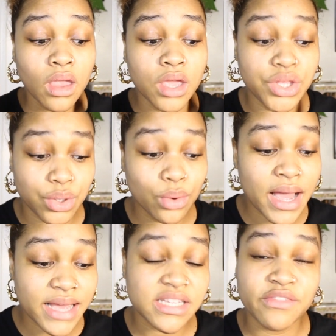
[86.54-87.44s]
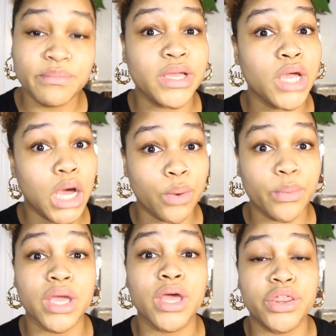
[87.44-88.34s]
you guys have been
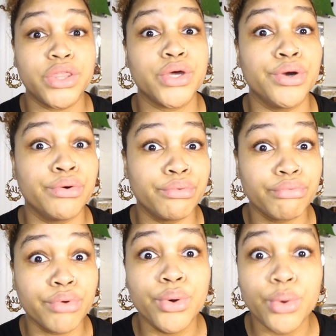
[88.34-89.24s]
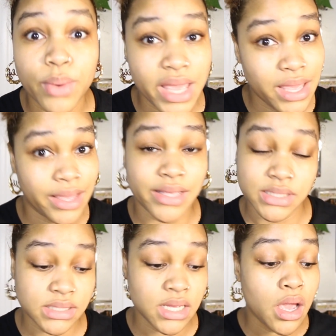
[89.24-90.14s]
going through
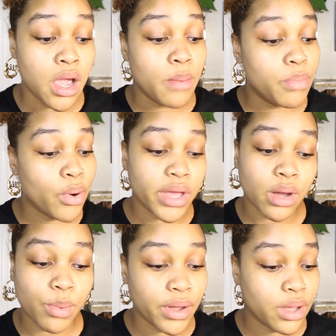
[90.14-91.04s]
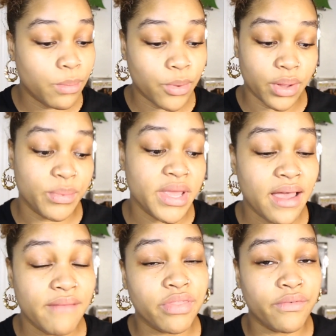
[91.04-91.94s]
it. Boy, oh boy, oh boy. We
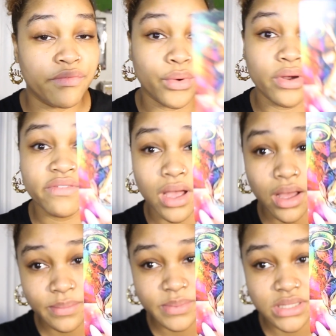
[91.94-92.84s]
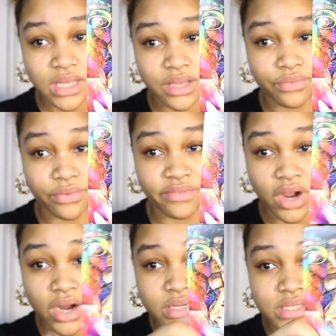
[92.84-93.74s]
have the Four of Cups in
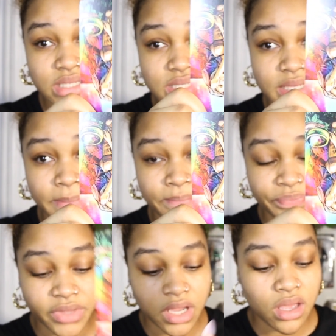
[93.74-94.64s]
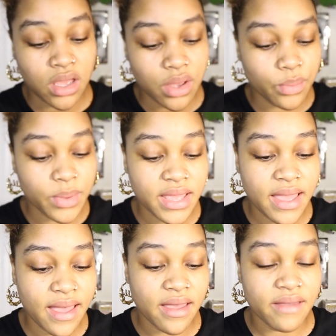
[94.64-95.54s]
reverse. We
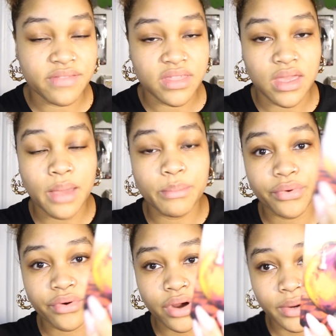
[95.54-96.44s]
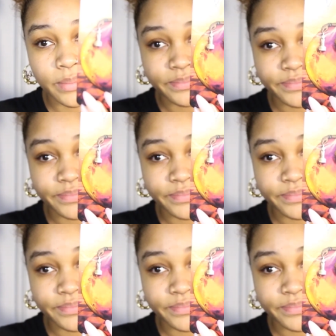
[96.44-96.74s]
have the Emperor.